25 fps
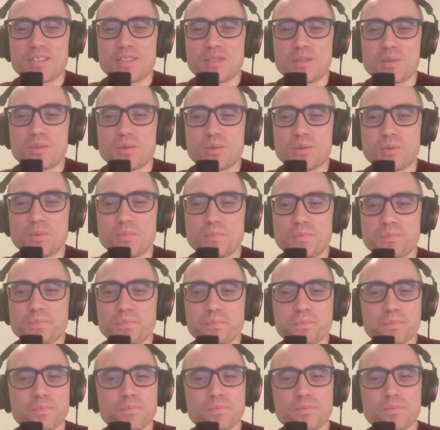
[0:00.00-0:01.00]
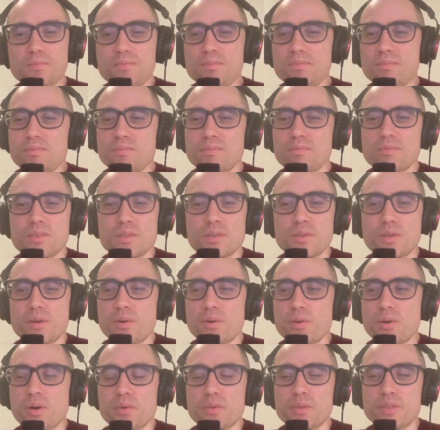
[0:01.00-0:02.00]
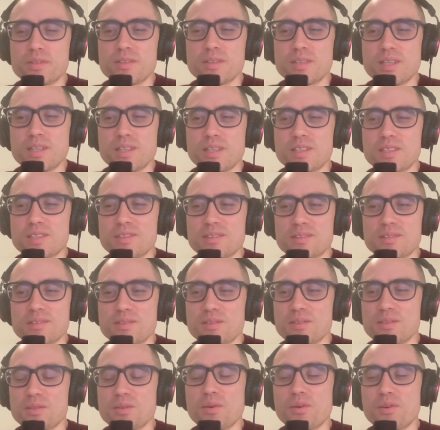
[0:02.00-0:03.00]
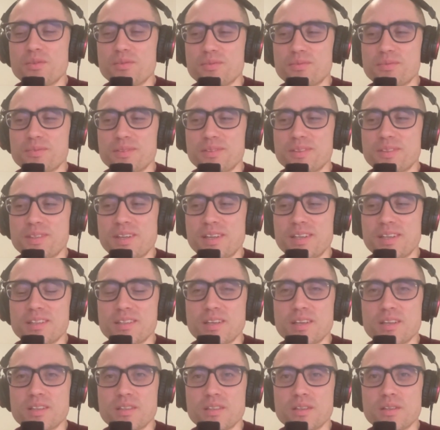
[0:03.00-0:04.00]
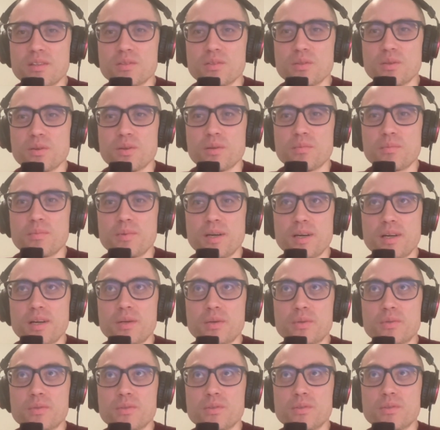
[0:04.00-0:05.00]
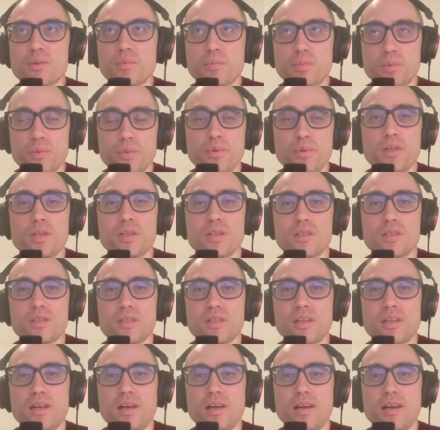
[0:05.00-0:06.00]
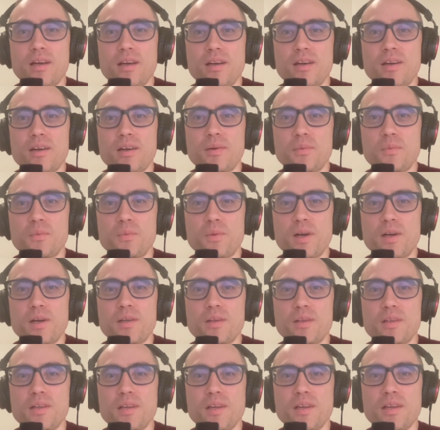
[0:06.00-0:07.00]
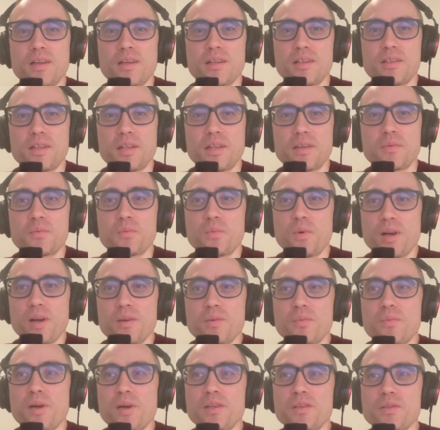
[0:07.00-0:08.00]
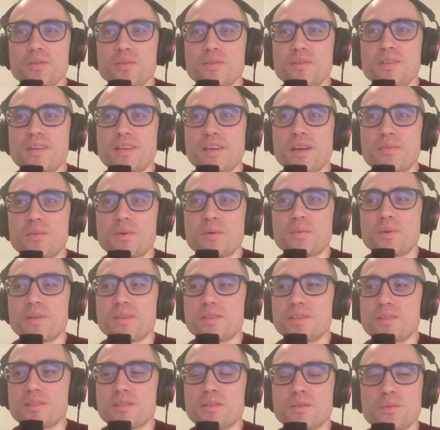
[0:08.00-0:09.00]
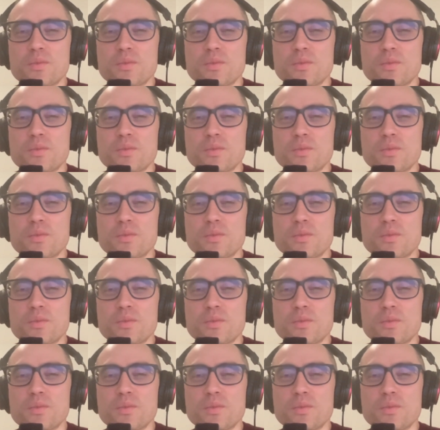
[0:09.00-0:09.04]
to go on stage and sort of and talk about your book. Why do you think everyone needs to